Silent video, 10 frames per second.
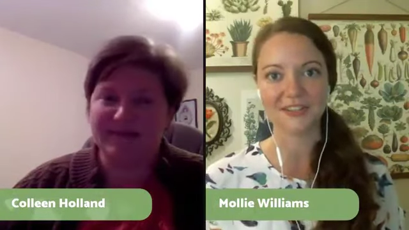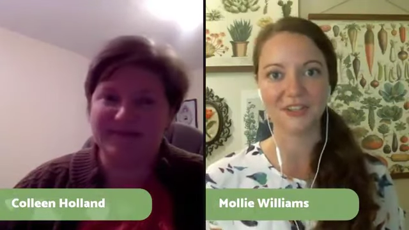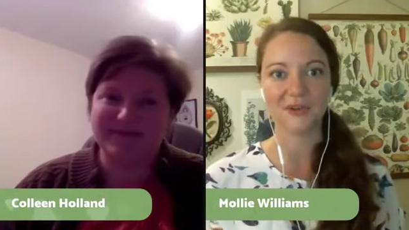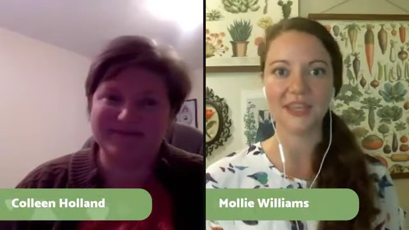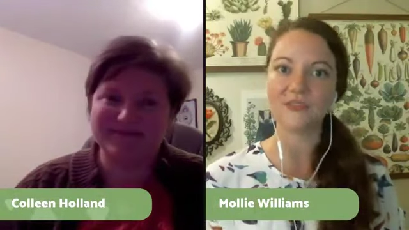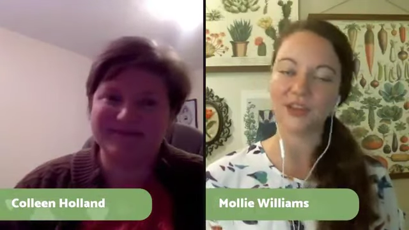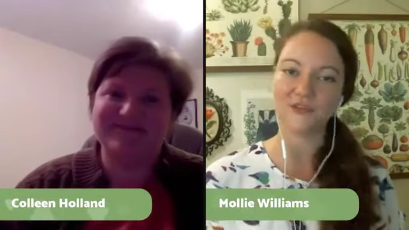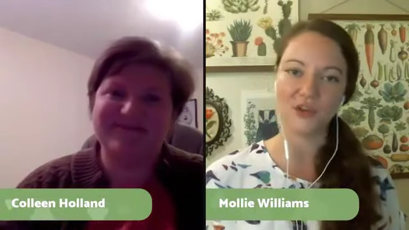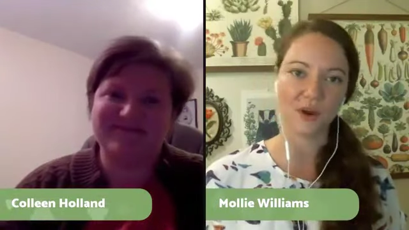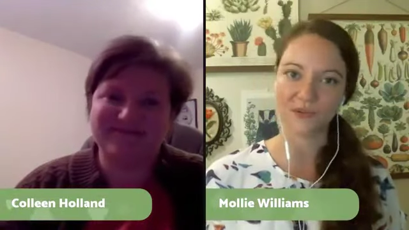Speaker 1: And so even
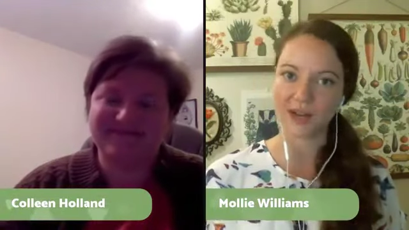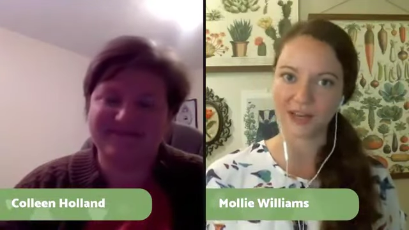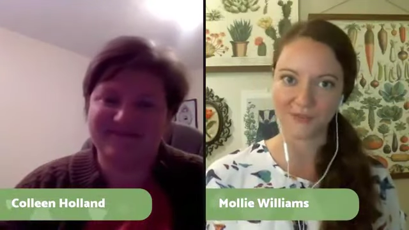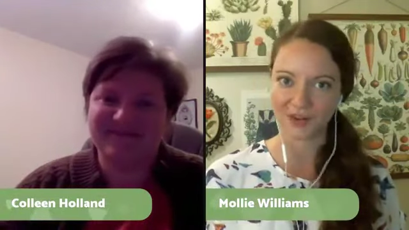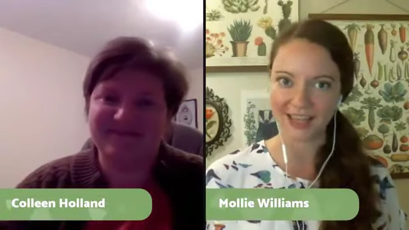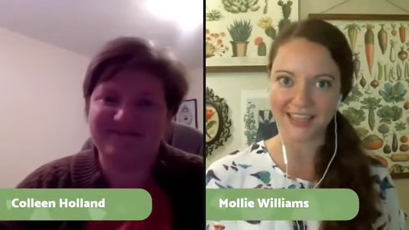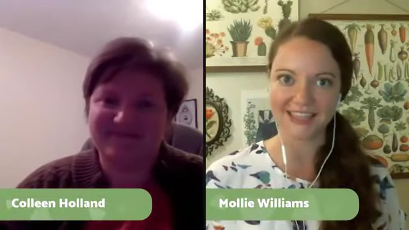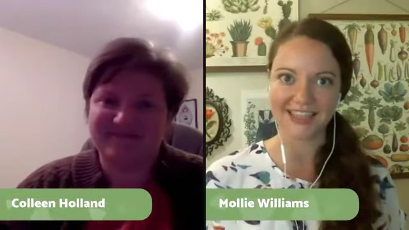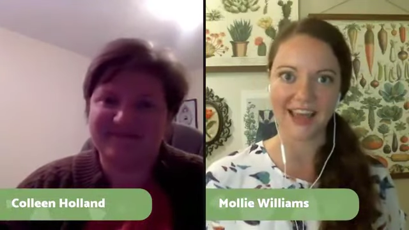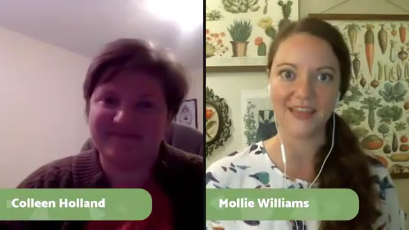if you aren't ready for
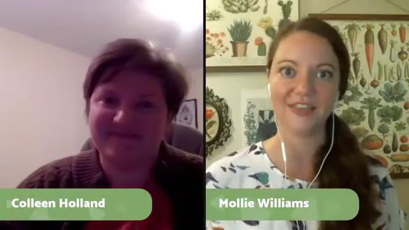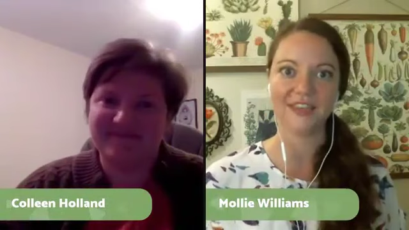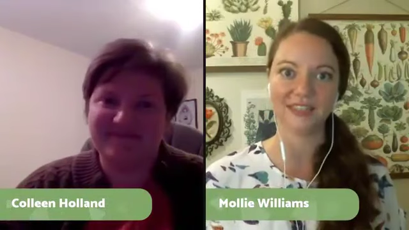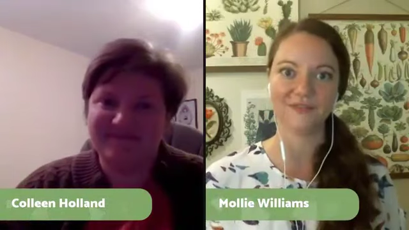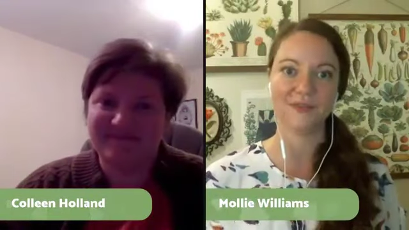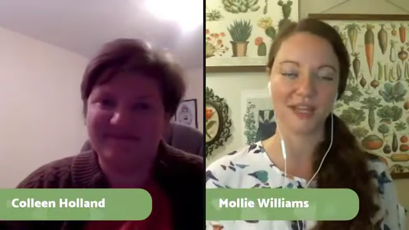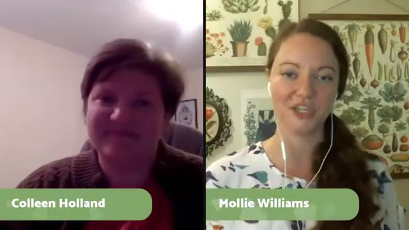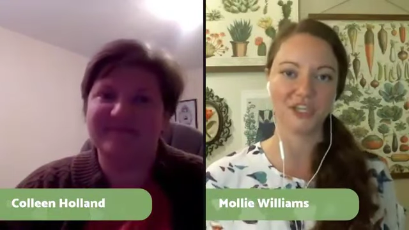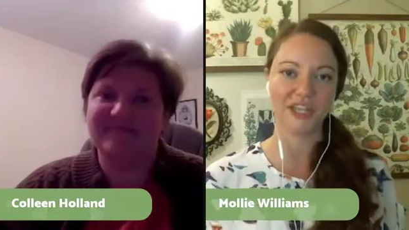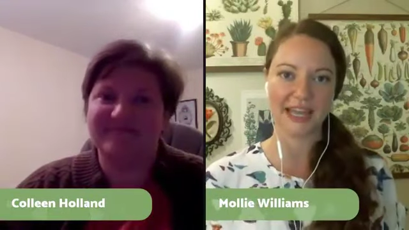kids yet, this
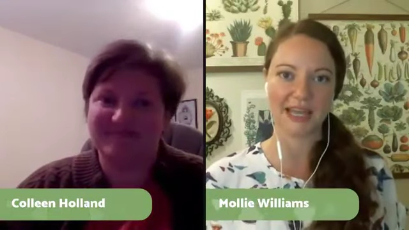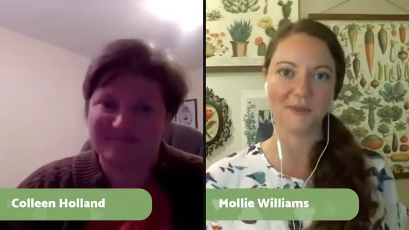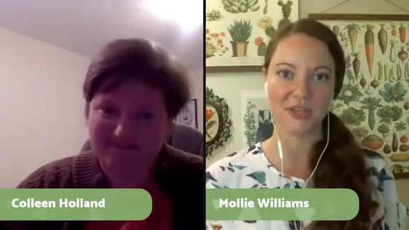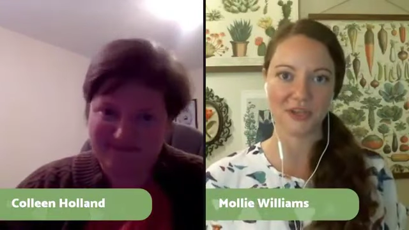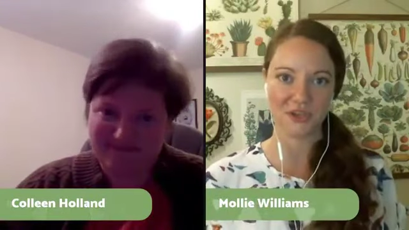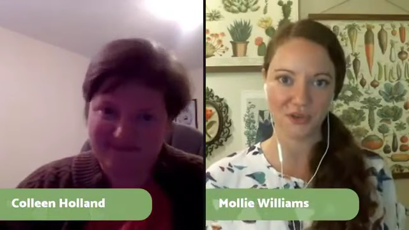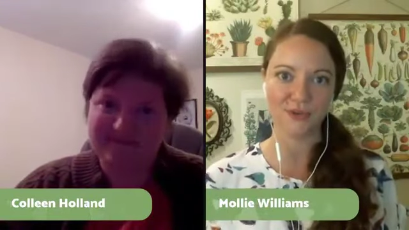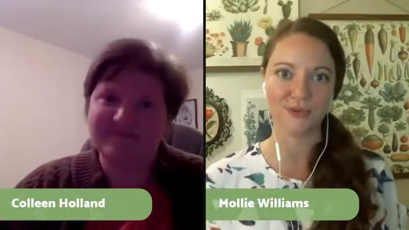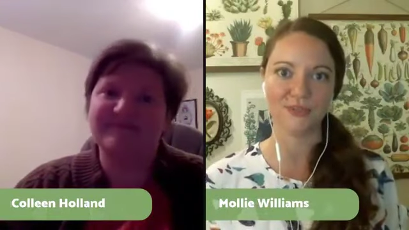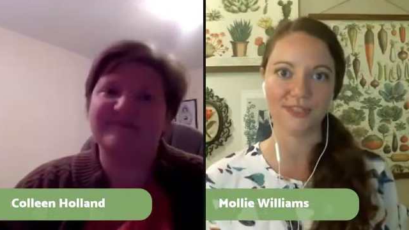information can be
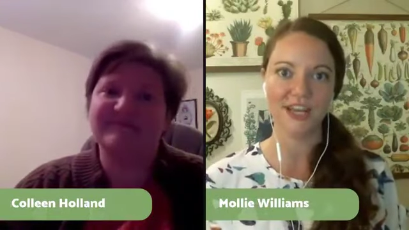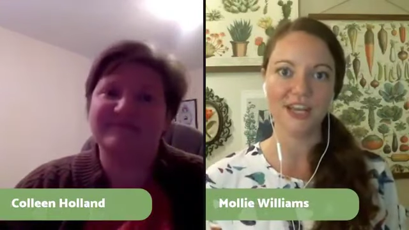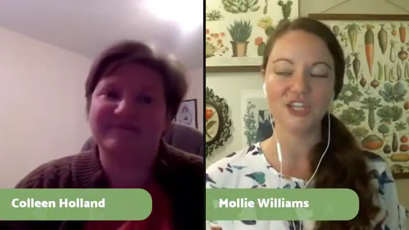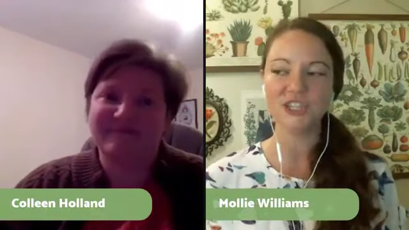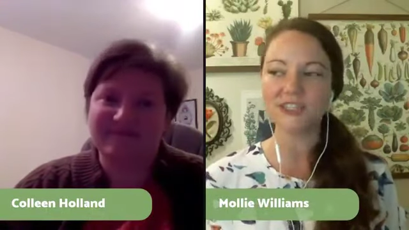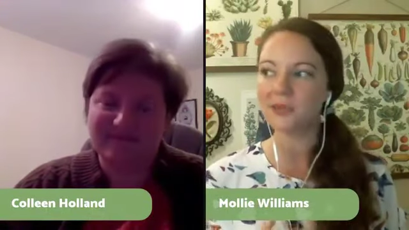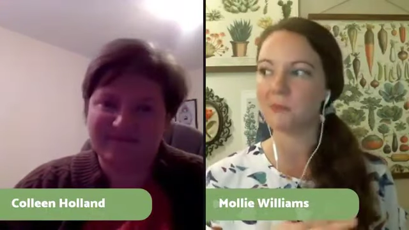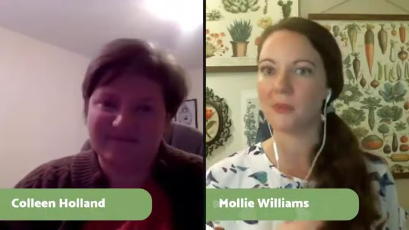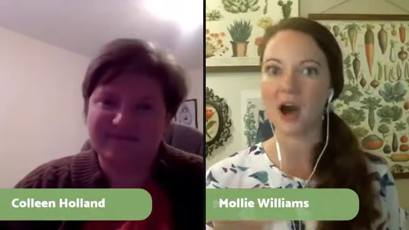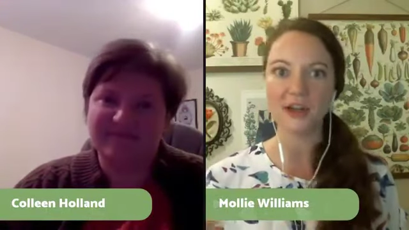used just
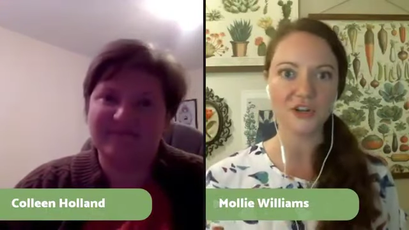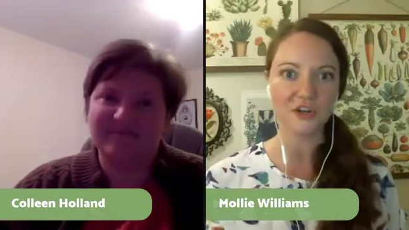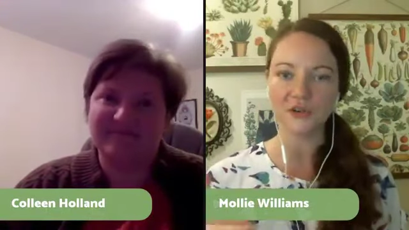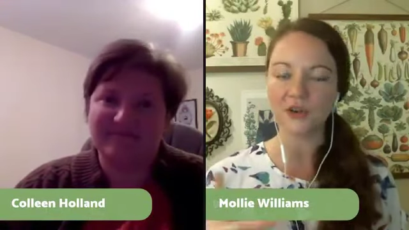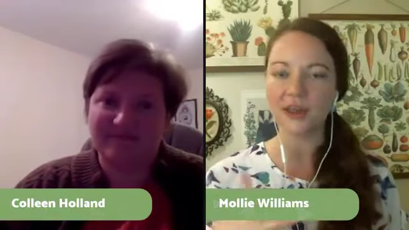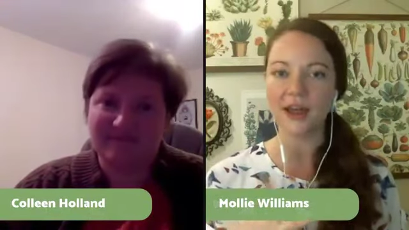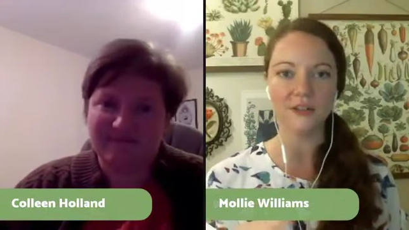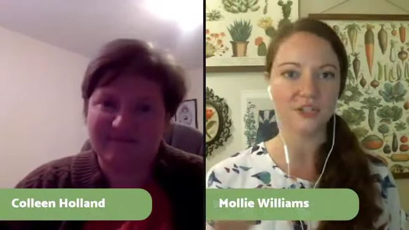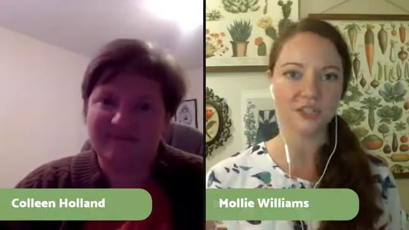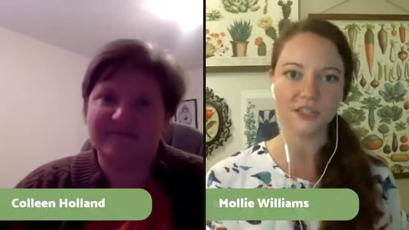to monitor your own
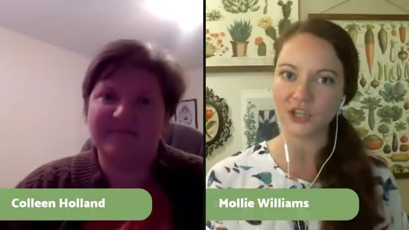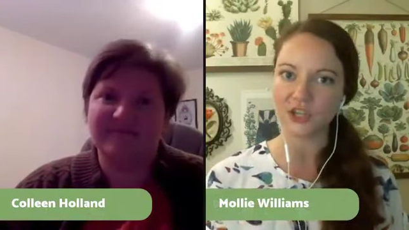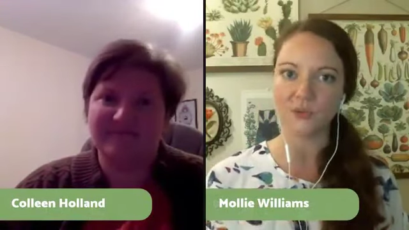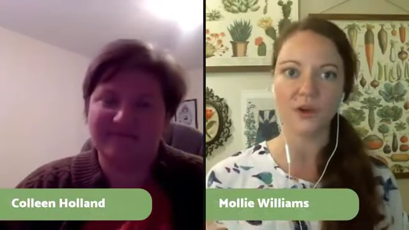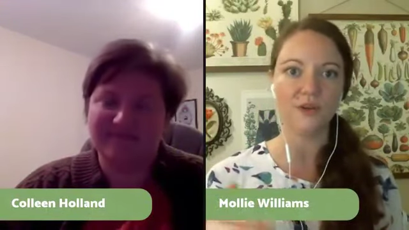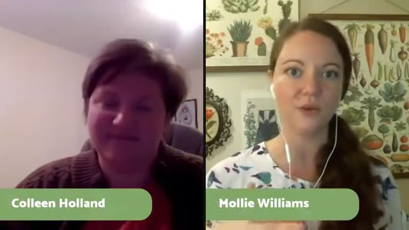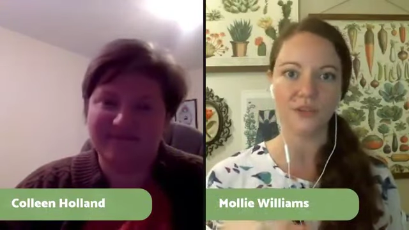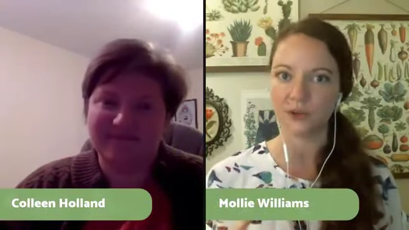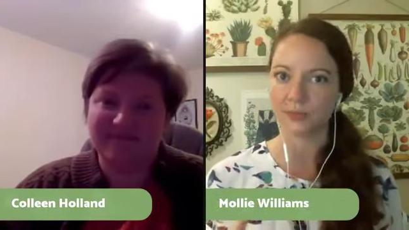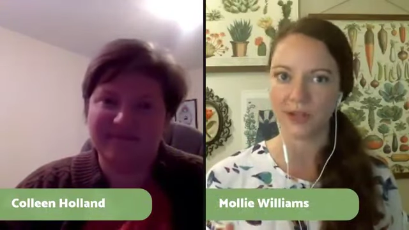health, just like you would
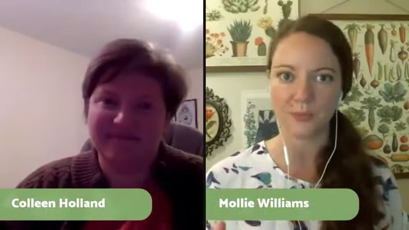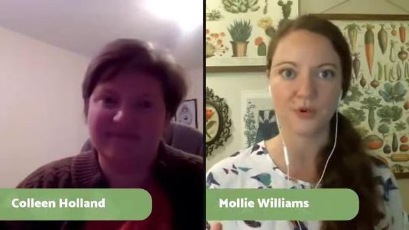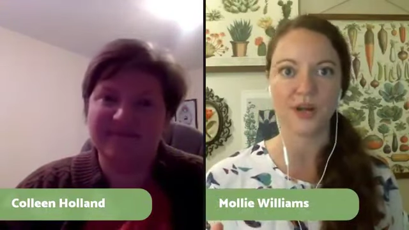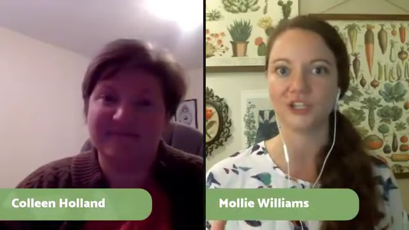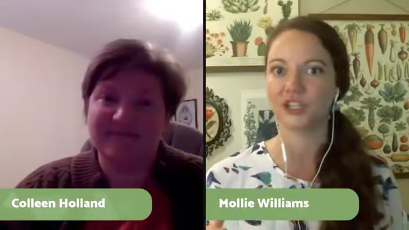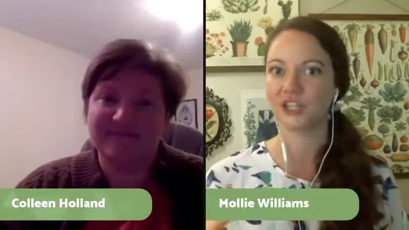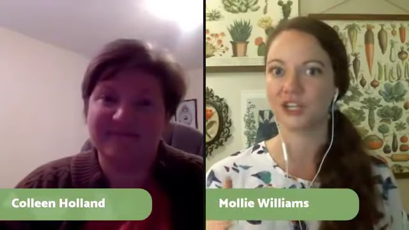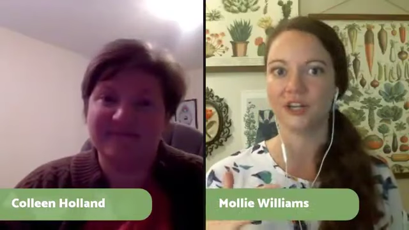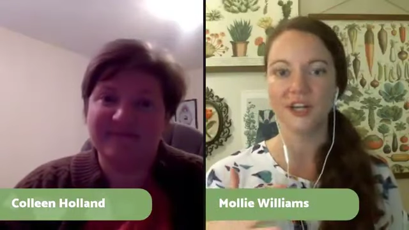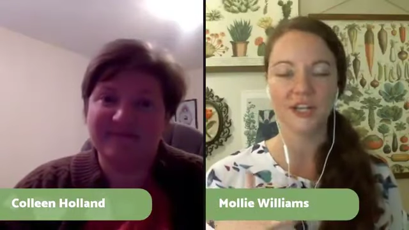with your blood
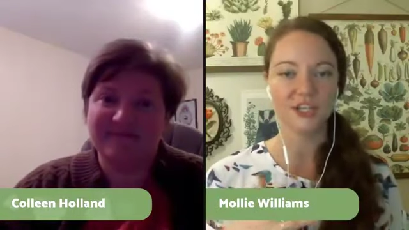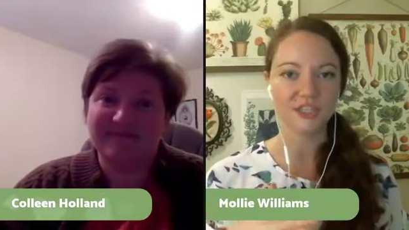pressure,